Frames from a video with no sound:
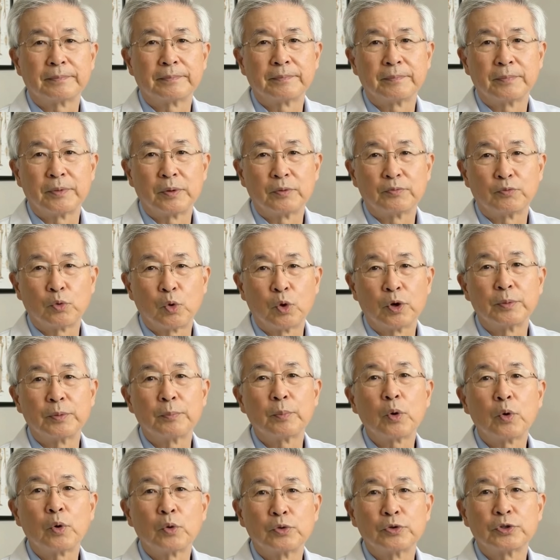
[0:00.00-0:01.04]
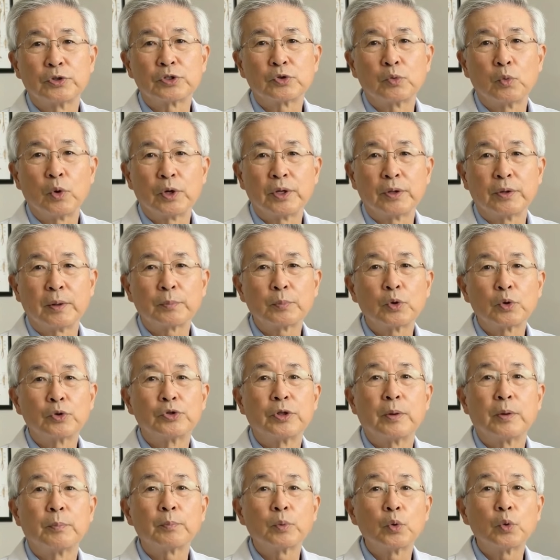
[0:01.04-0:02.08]
The fourth pose is one of the most
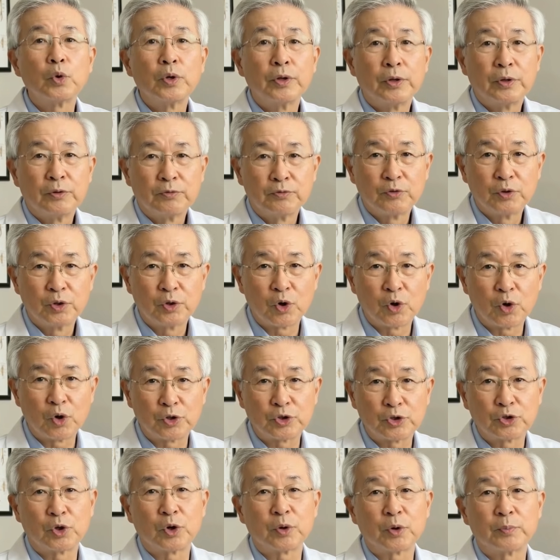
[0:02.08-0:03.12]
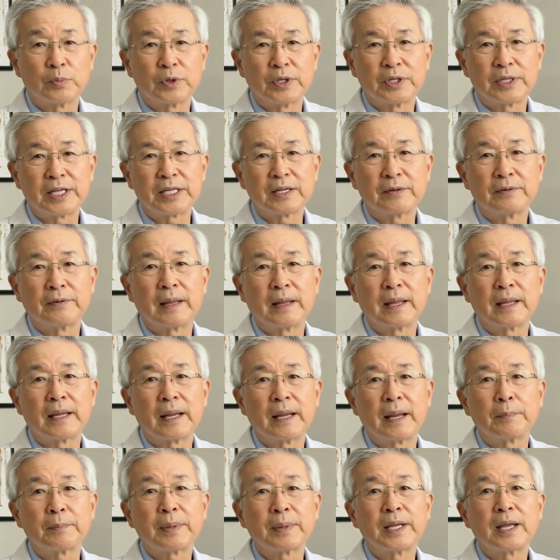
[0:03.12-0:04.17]
important for long-term relief
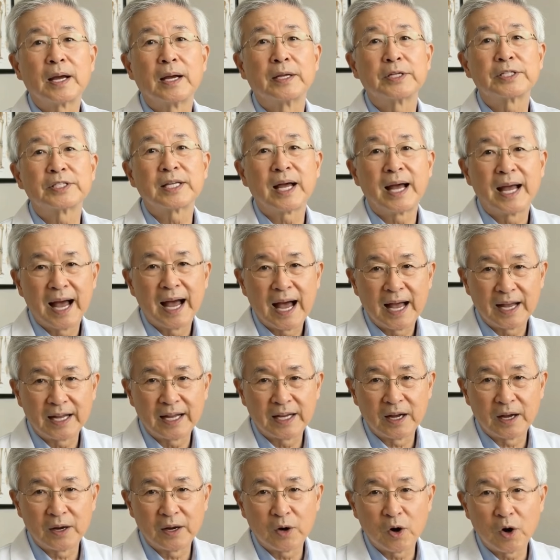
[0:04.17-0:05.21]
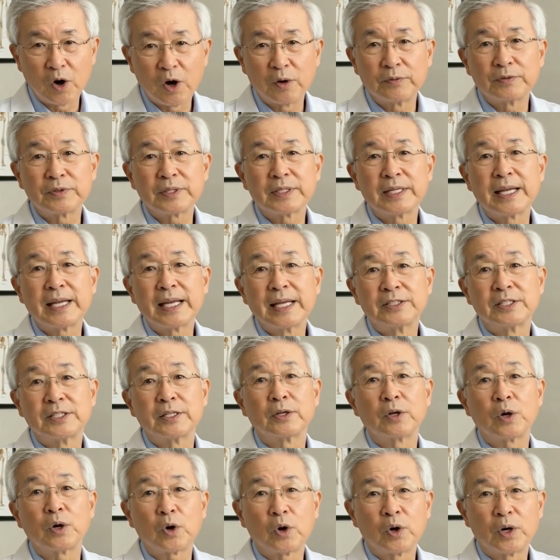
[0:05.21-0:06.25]
because sciatica often isn't
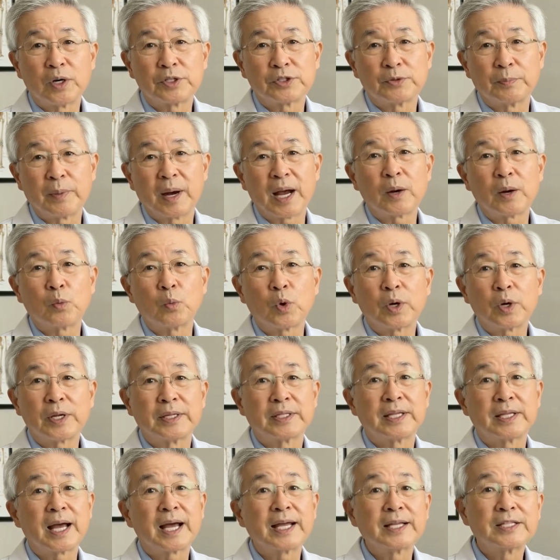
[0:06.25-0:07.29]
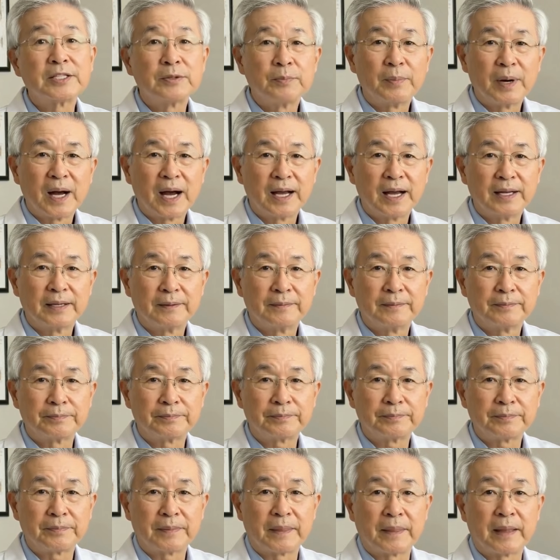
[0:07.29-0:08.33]
caused by one tight spot.
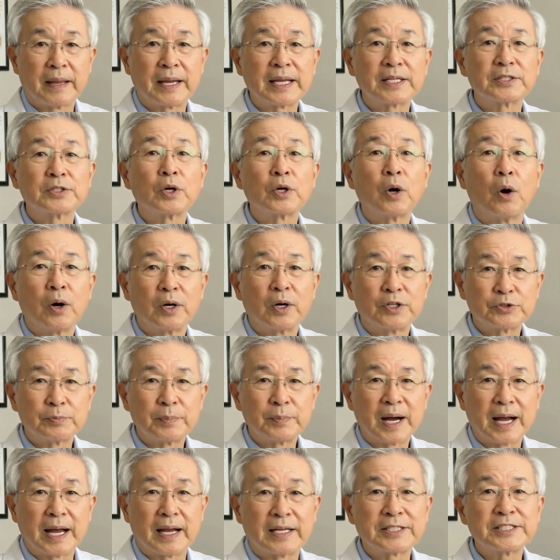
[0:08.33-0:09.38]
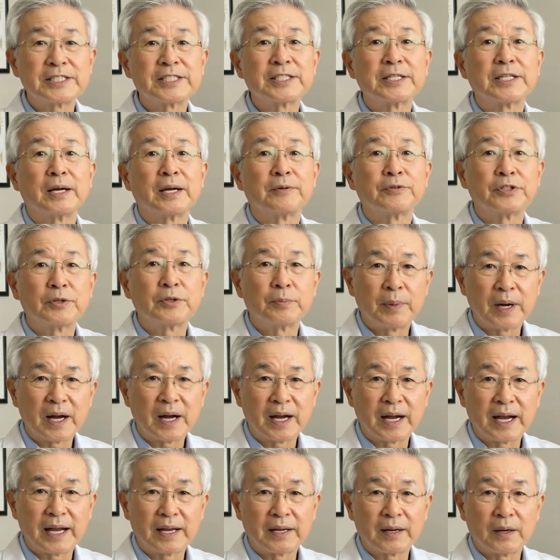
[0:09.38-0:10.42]
It's caused by a stiff
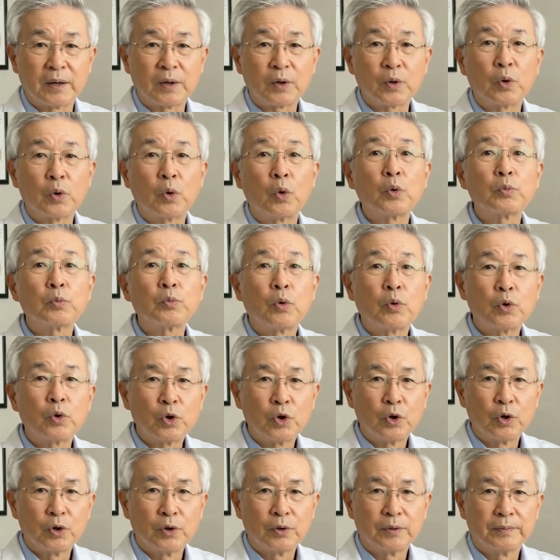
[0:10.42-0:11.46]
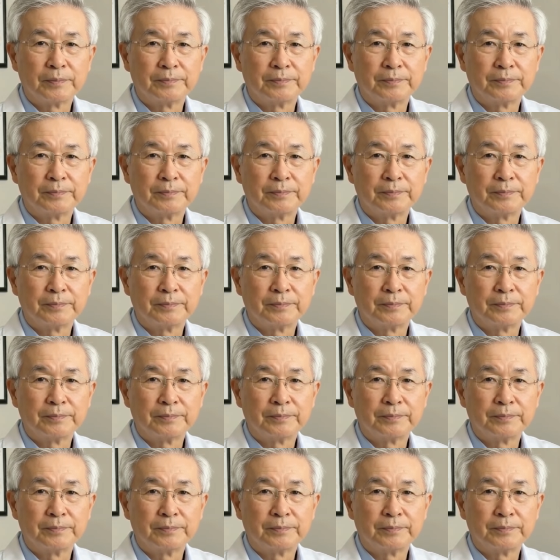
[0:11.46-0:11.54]
spine overall.